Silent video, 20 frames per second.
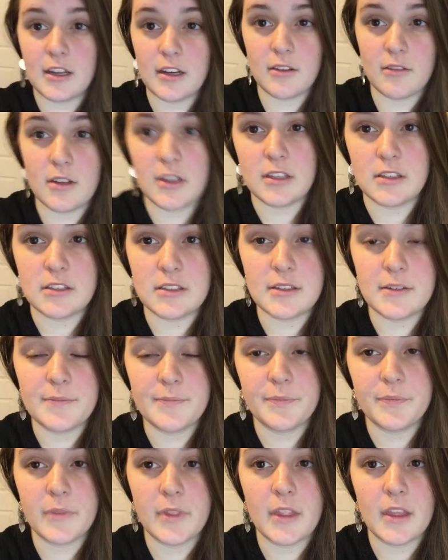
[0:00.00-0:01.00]
Anyways.
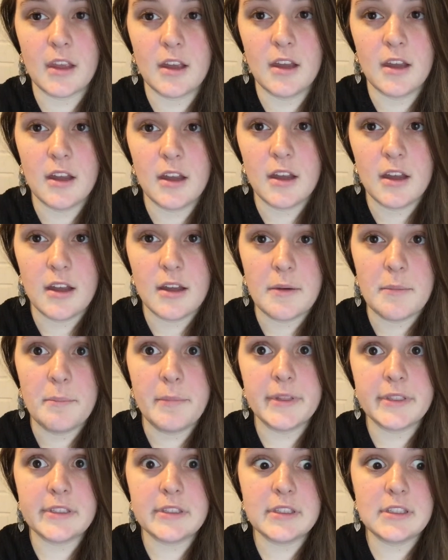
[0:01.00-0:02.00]

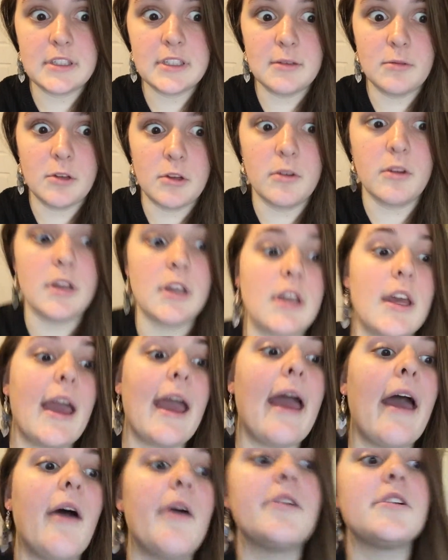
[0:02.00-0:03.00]
But since I'm going
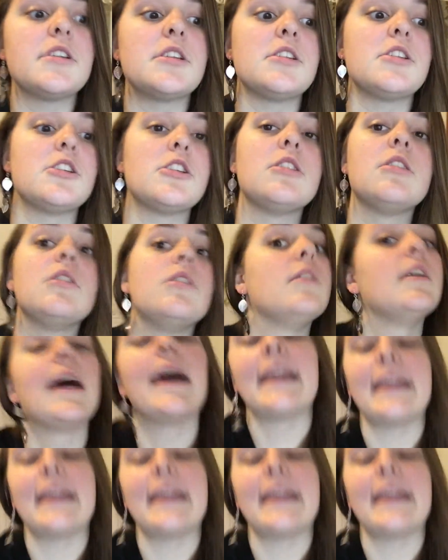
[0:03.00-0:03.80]
out soon,